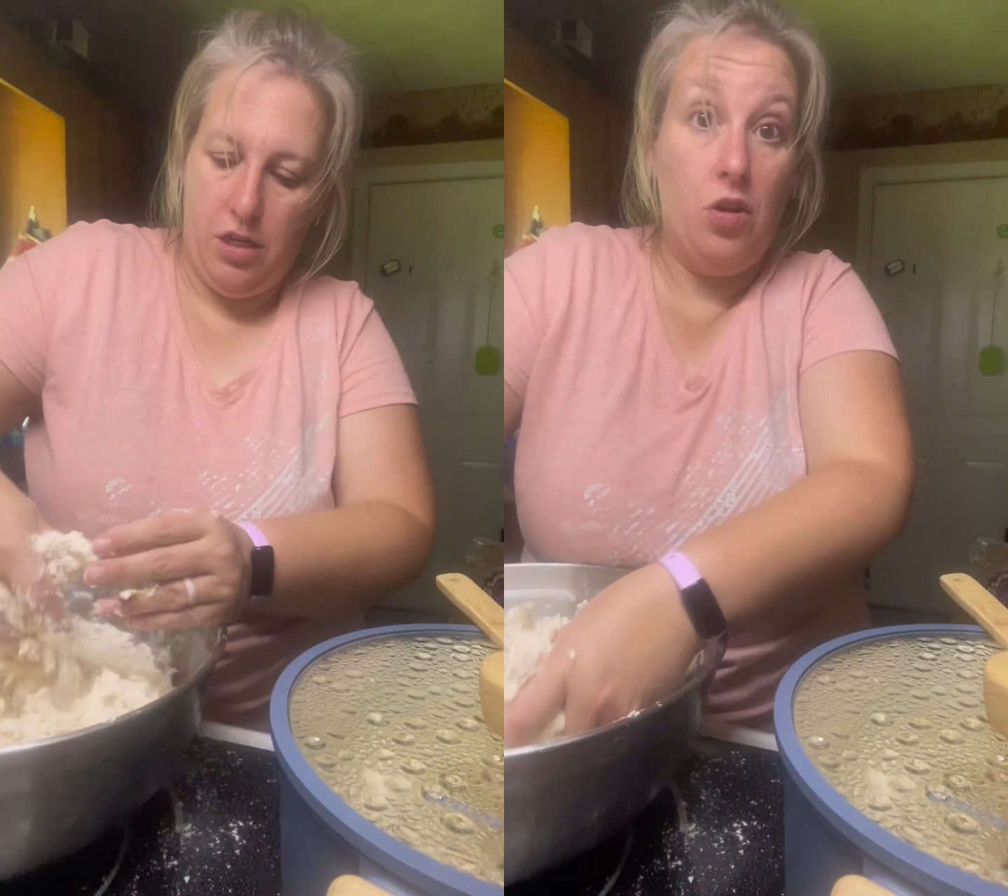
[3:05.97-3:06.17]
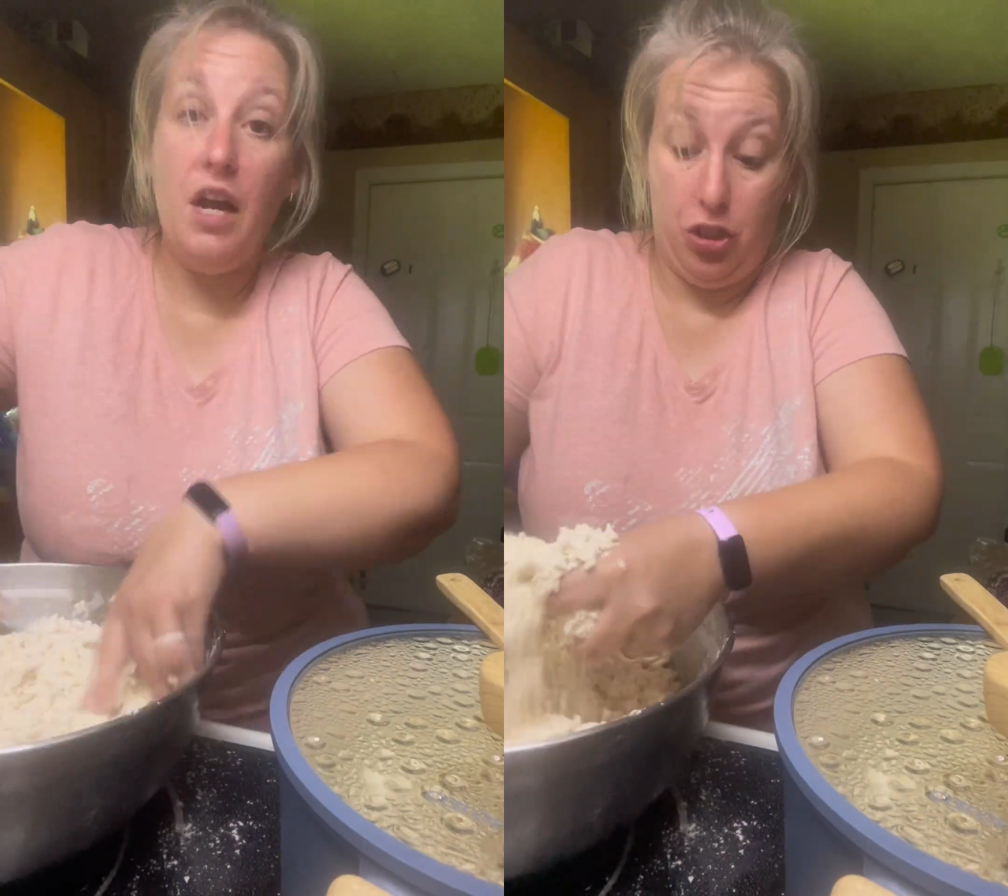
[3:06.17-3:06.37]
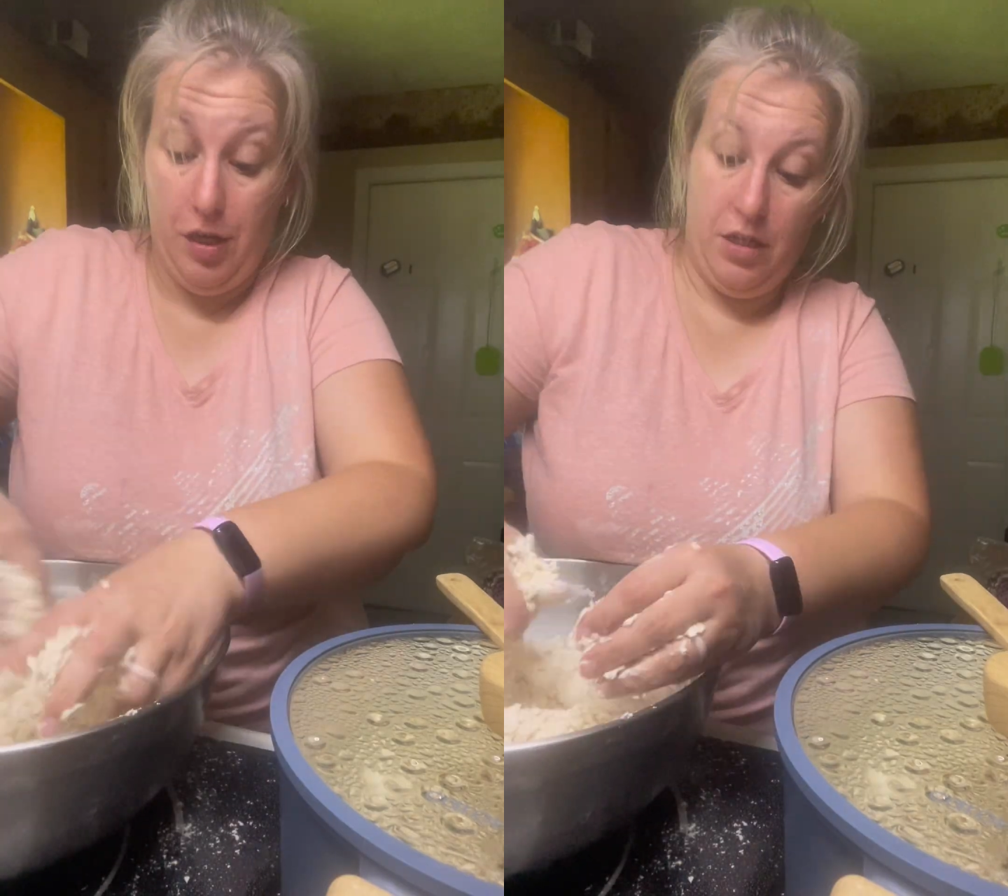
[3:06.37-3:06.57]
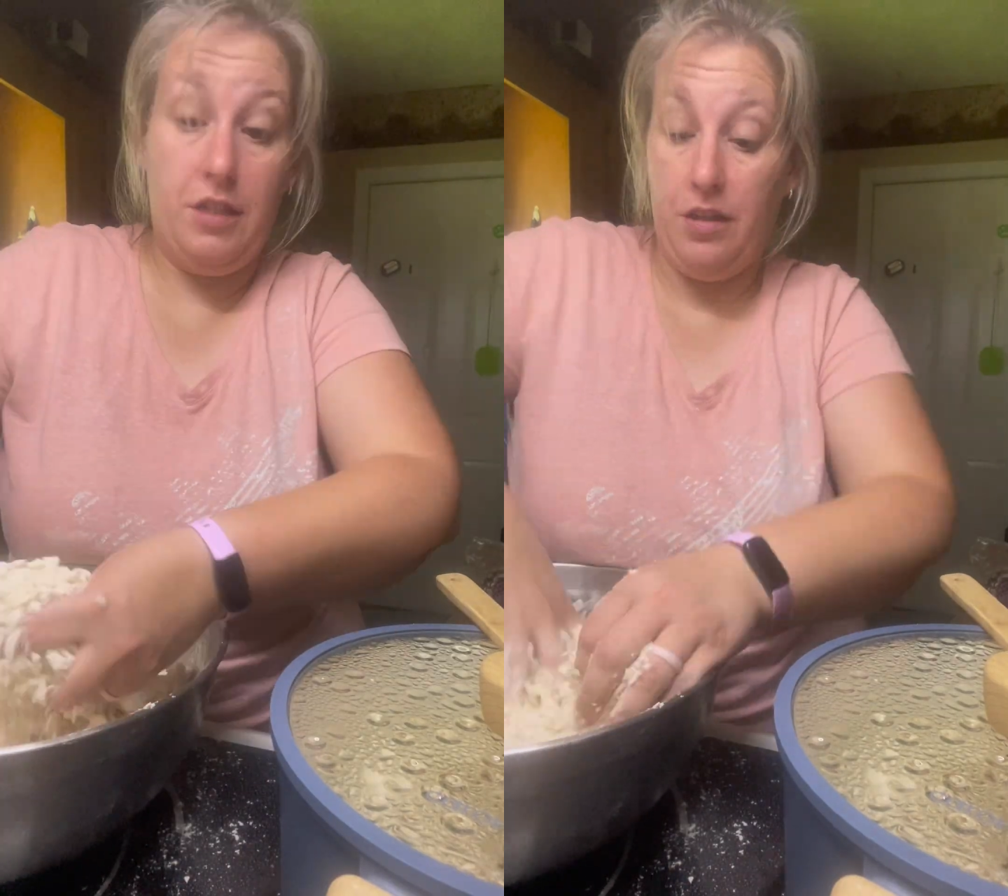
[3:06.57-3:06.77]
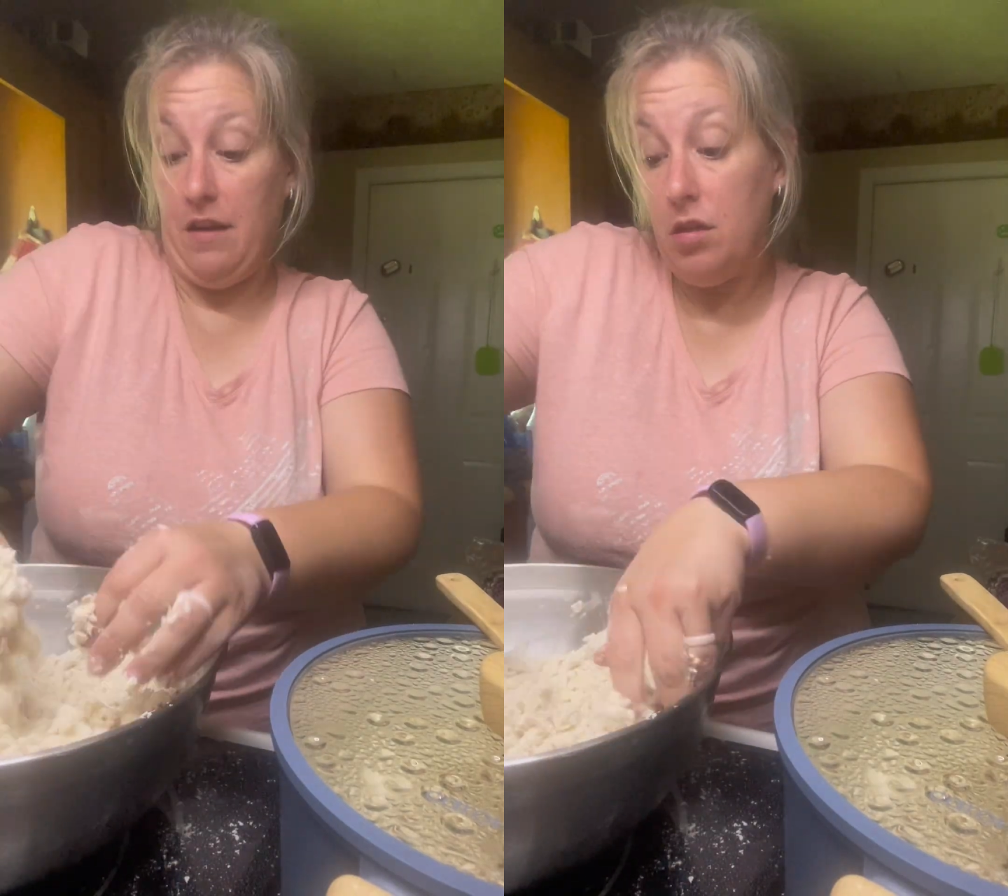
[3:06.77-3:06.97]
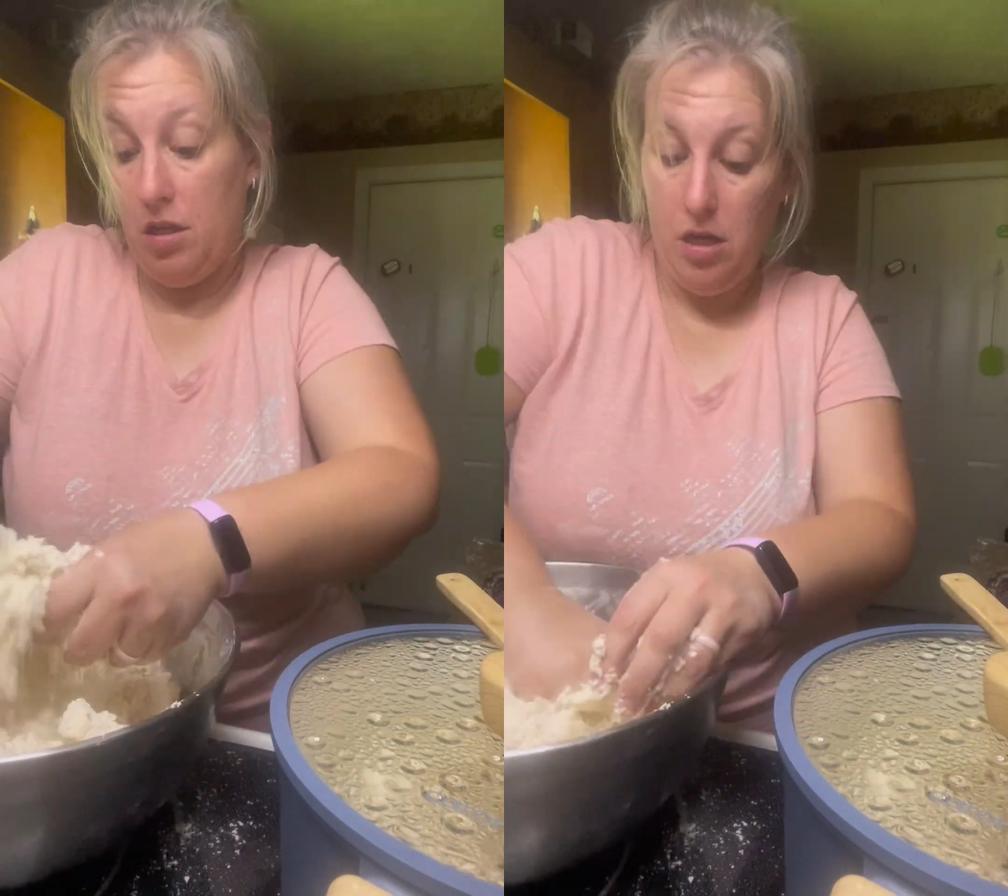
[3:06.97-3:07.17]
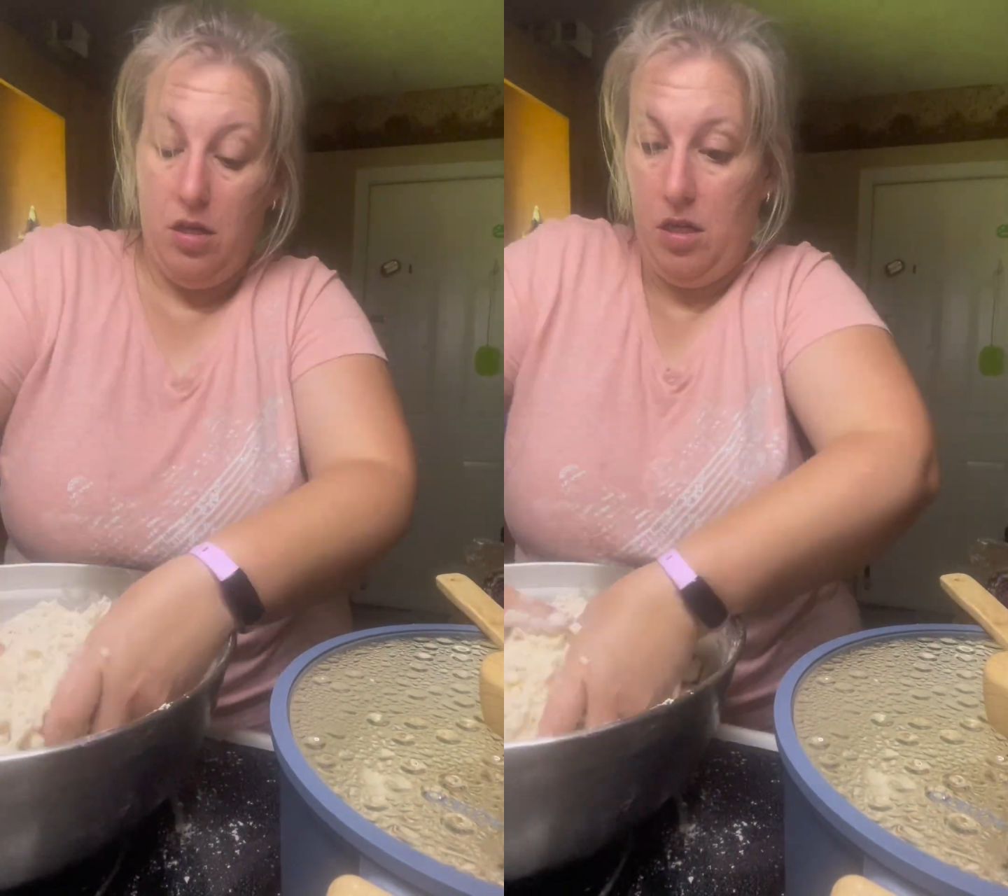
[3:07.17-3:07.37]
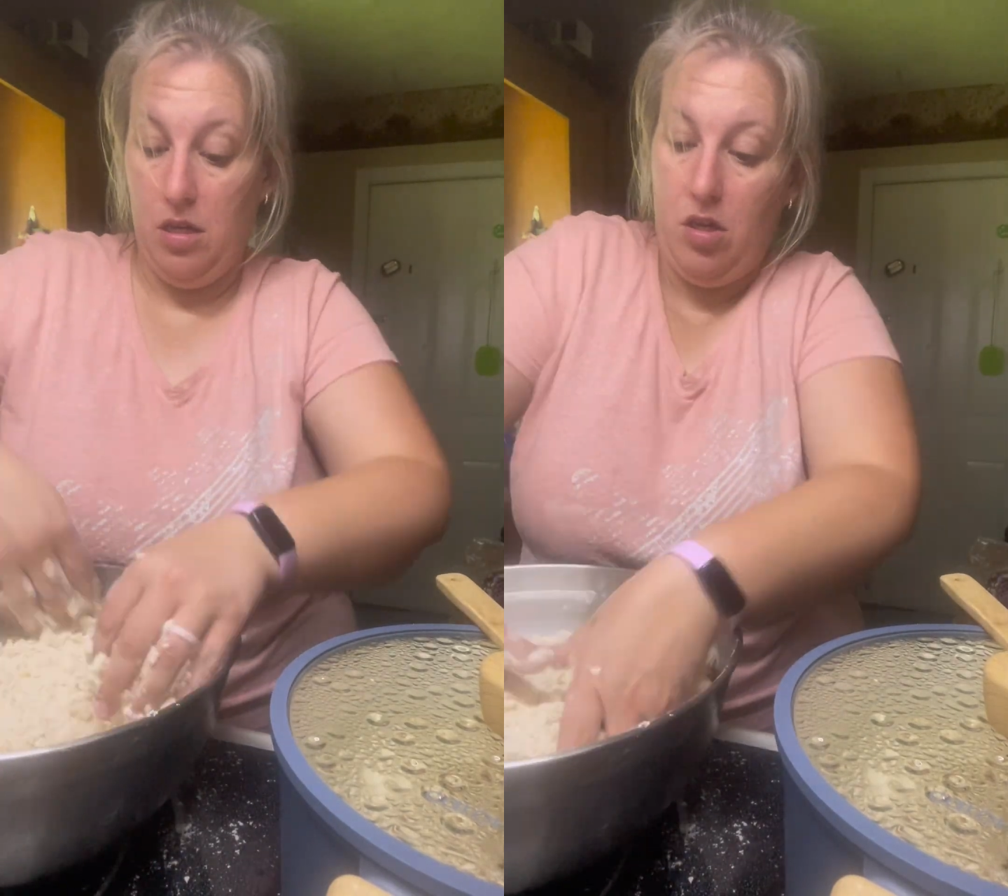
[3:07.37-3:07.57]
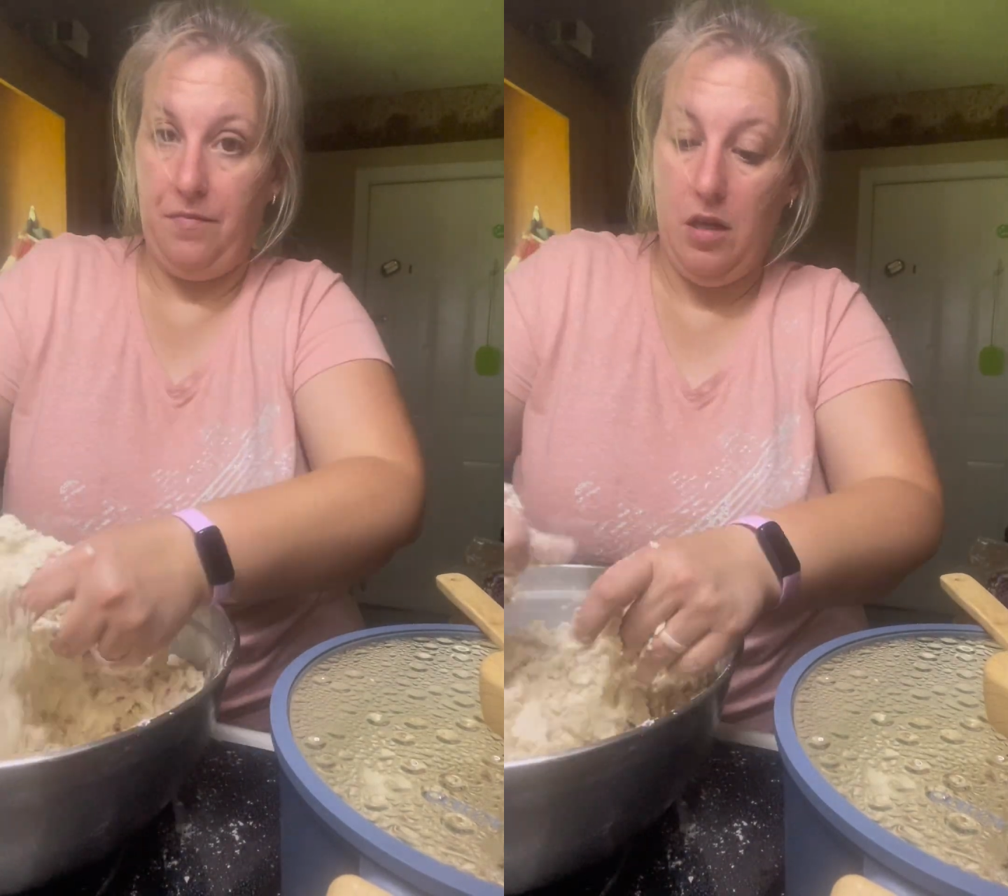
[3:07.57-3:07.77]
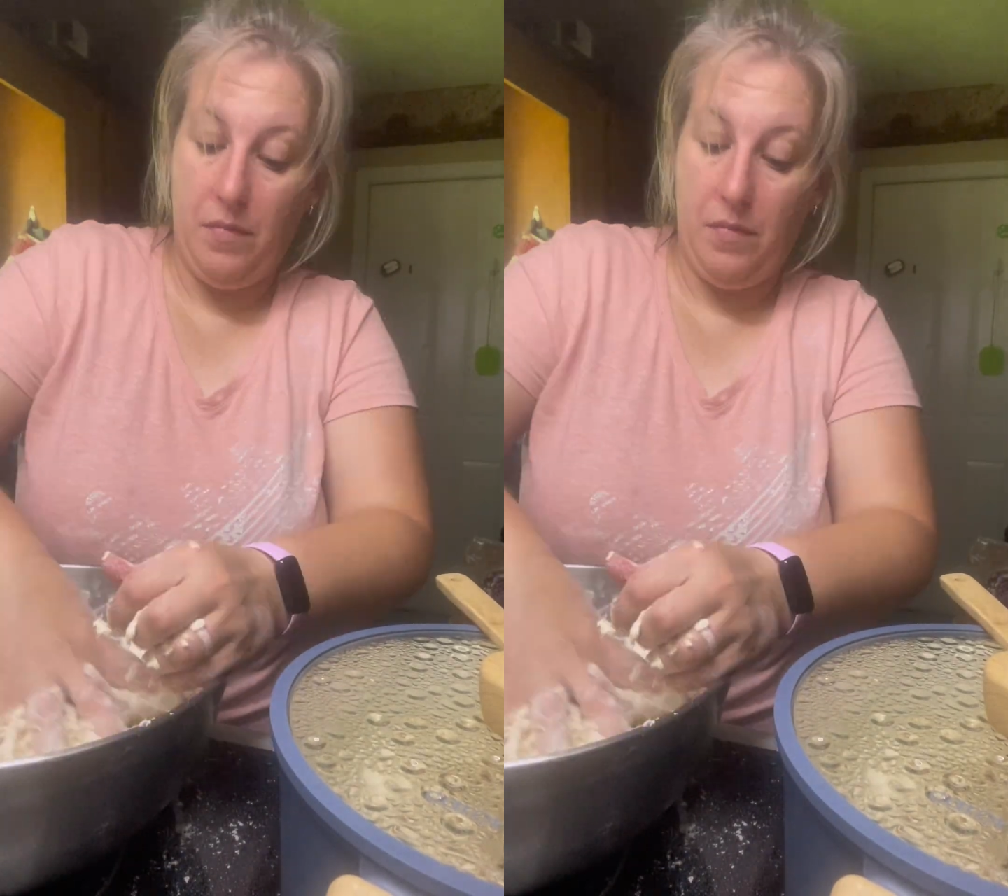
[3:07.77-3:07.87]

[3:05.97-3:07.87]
it kind of looks shaggy at